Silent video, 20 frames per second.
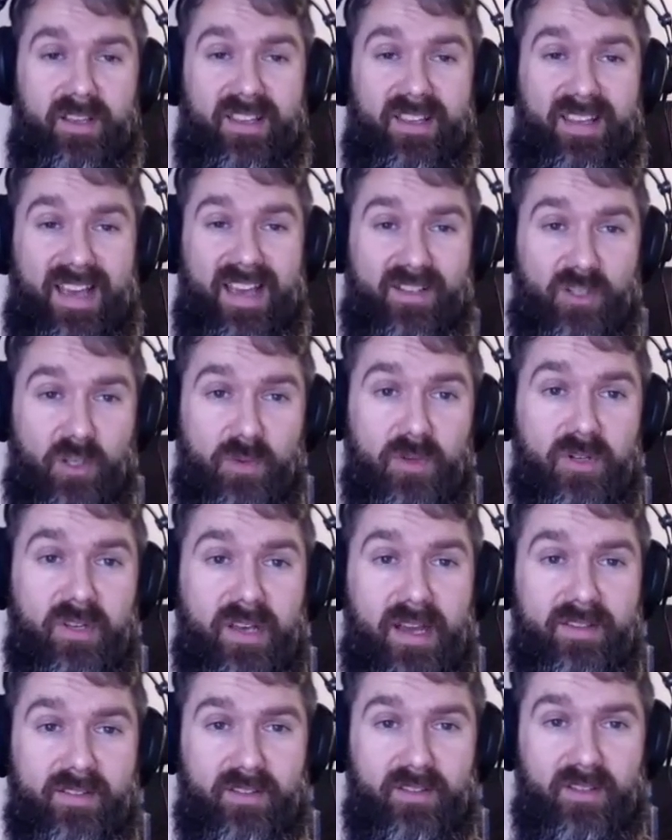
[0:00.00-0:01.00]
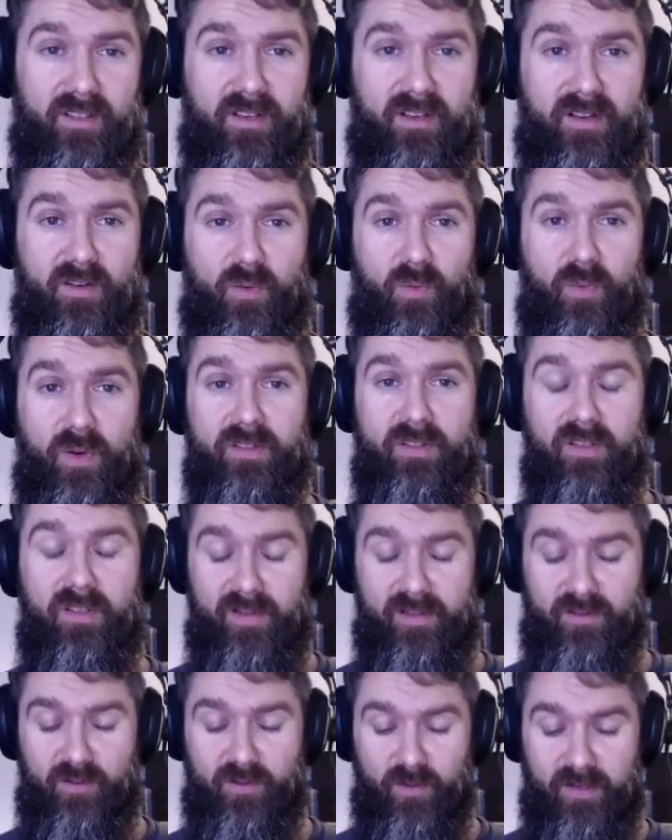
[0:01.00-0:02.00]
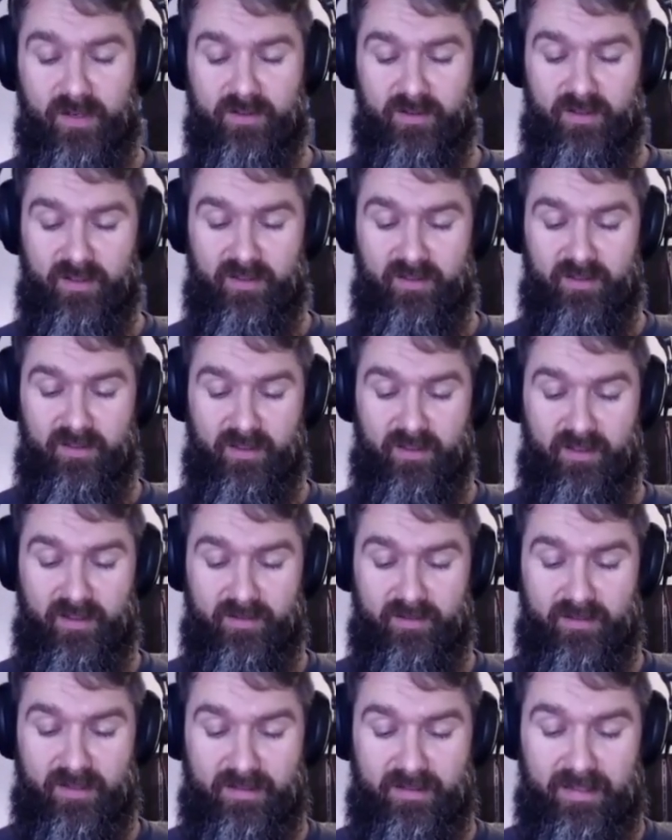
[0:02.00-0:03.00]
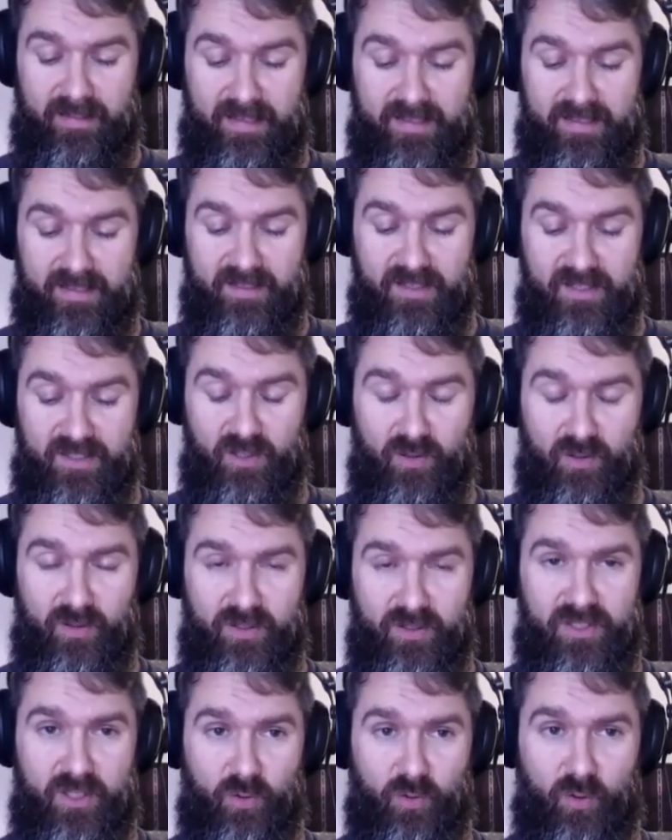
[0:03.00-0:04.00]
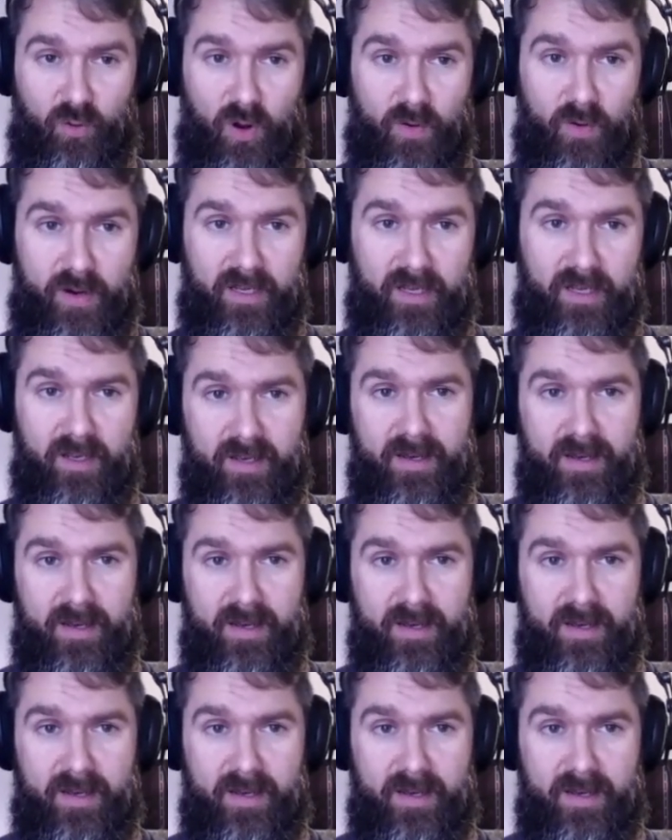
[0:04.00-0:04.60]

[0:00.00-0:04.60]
can communicate with Event Grids, and that list is still growing.